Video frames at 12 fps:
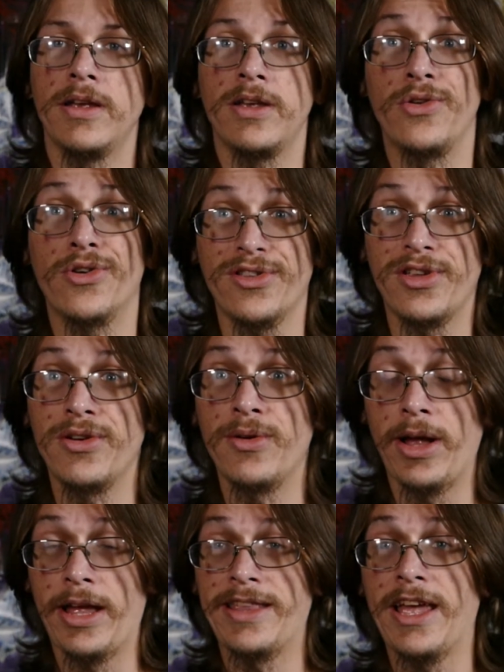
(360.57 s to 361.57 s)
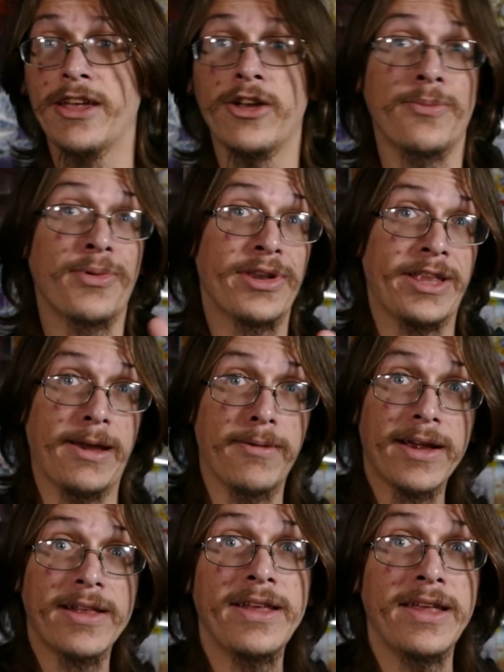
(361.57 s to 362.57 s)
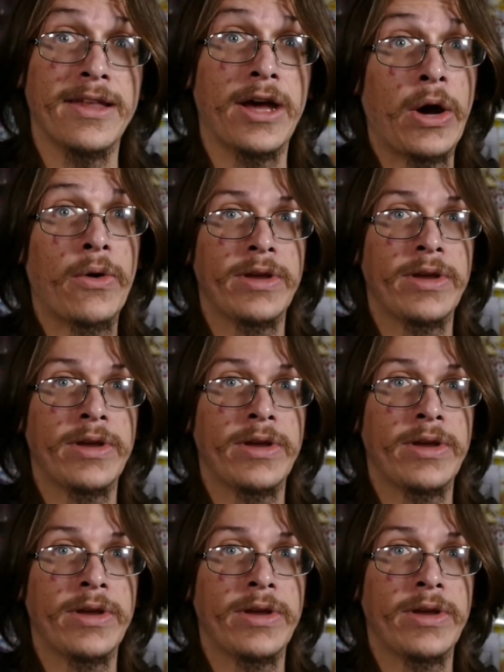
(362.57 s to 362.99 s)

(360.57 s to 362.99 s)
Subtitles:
In order to attack your opponent directly though,